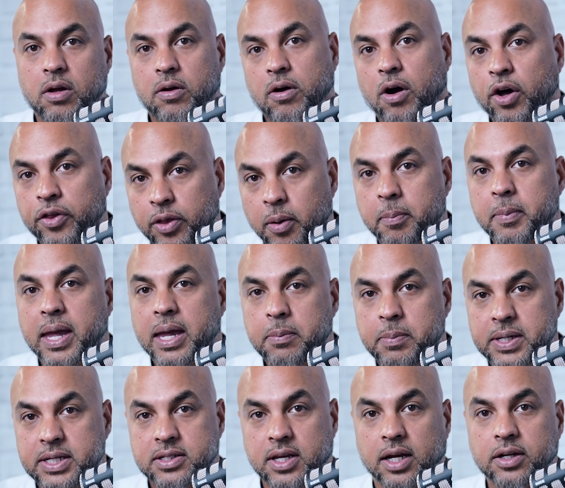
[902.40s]
on the
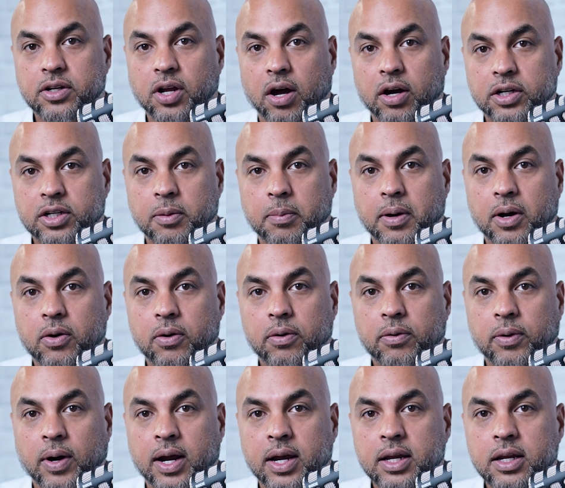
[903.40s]
maybes I talked about,
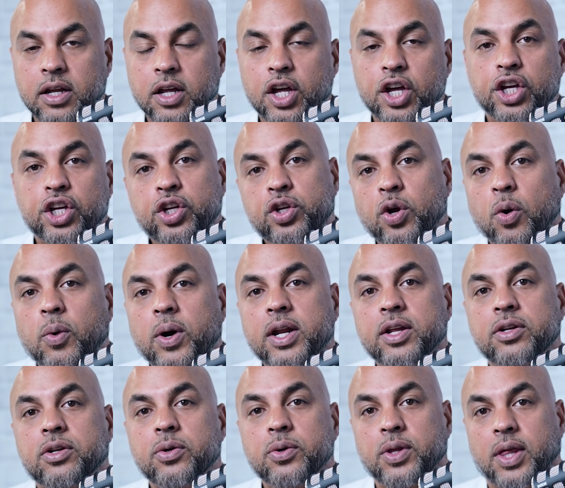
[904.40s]
right? You don't want to
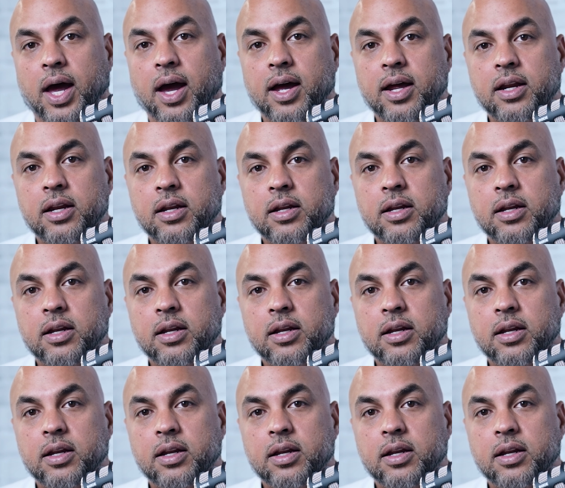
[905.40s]
do that,